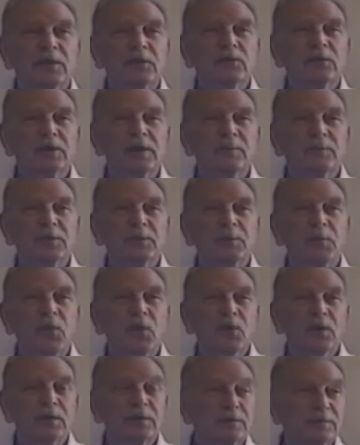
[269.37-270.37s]
you come to
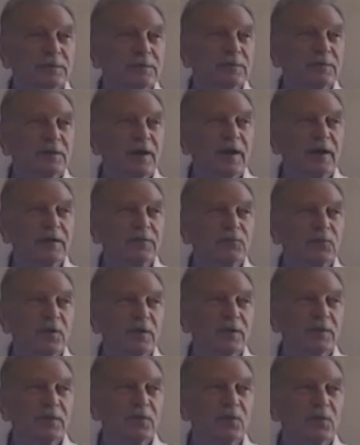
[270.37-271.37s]
port on
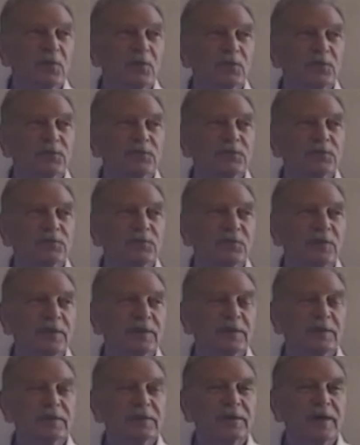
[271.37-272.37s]
one of those,
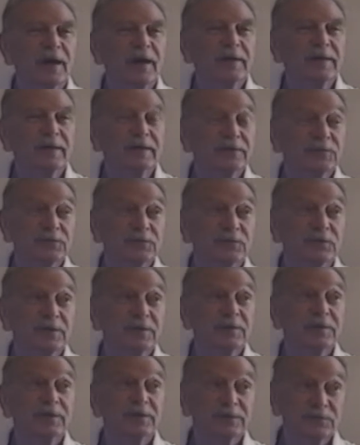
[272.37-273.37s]
when the guy next to you
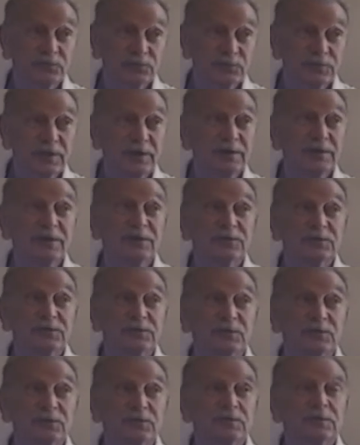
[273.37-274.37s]
that you did this
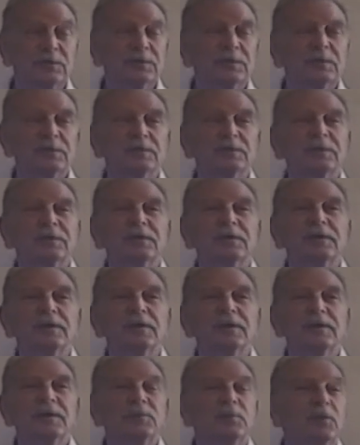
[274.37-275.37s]
to,
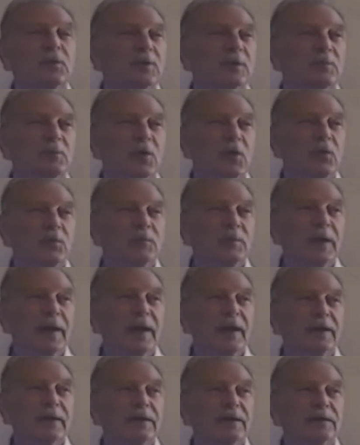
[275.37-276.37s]
he pulled the bolt
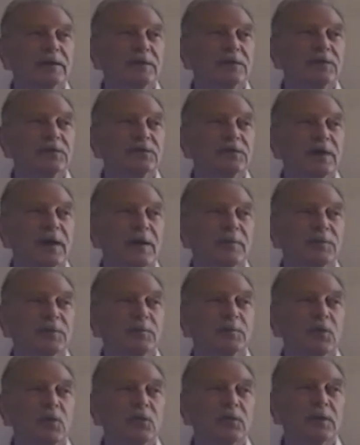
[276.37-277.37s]
back, you snapped the
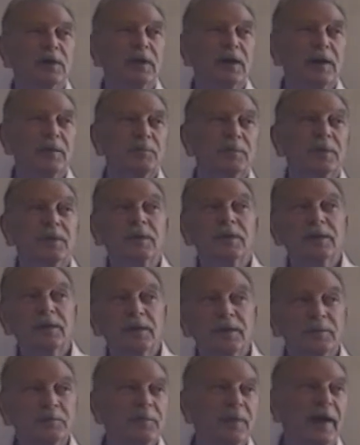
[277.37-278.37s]
bolt up
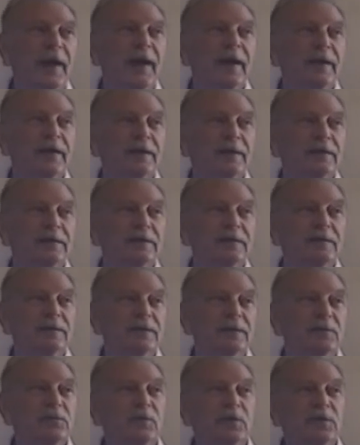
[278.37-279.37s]
and back,
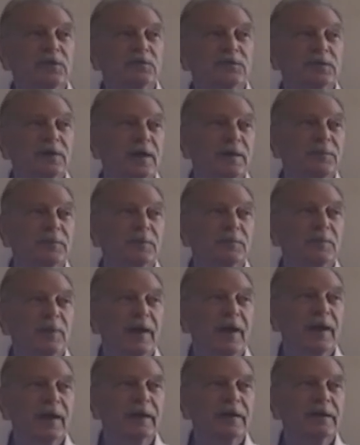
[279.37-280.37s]
and when you snapped it
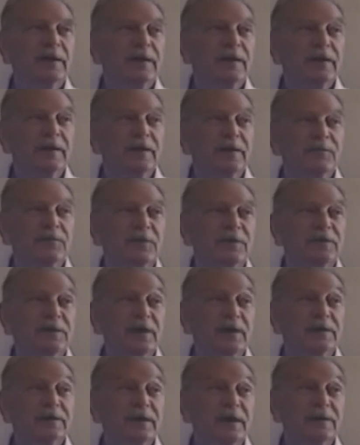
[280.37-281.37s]
back, if you
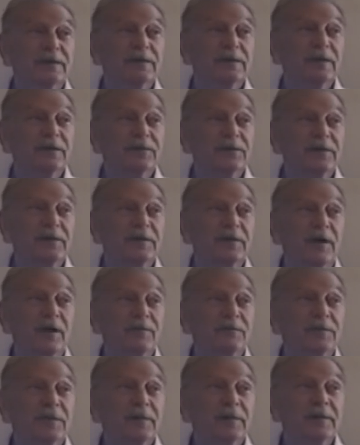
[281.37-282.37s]
kicked that little thing
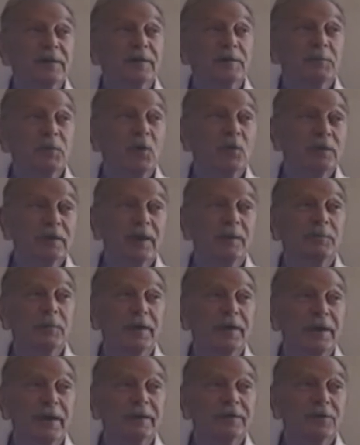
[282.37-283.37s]
off, the bolt kept
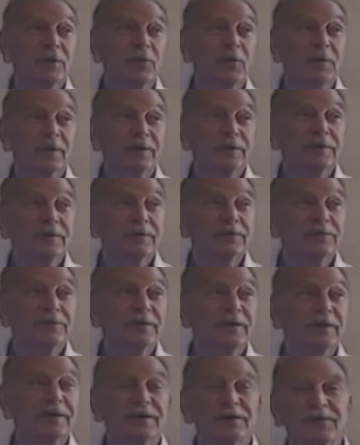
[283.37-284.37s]
right on going and
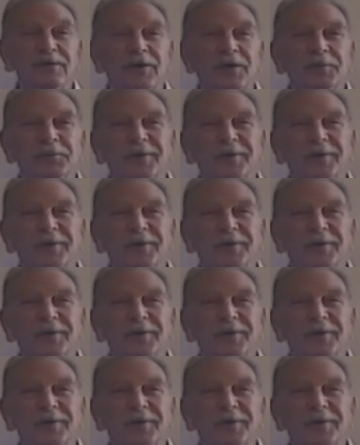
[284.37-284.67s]
stick in the ground